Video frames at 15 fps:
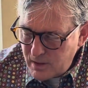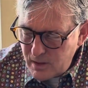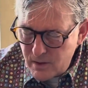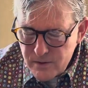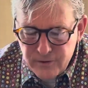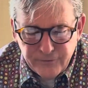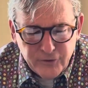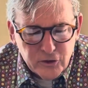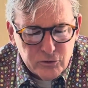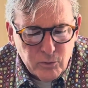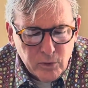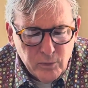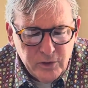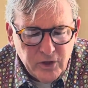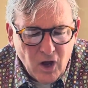The first
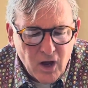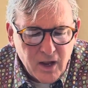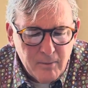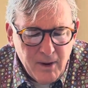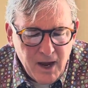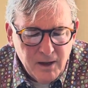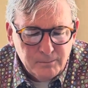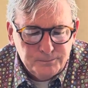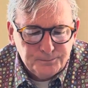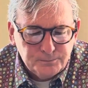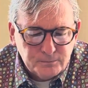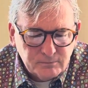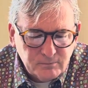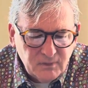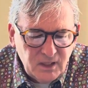one we talk about
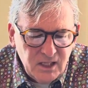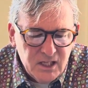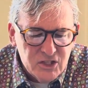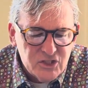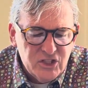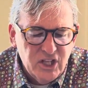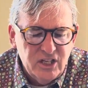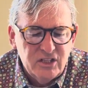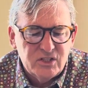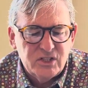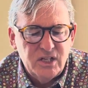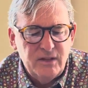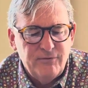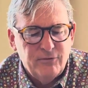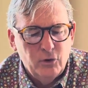is
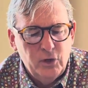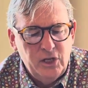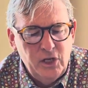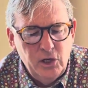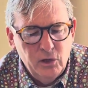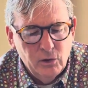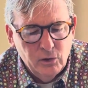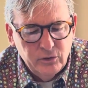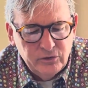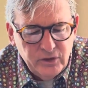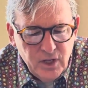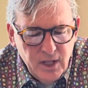tenancy for years.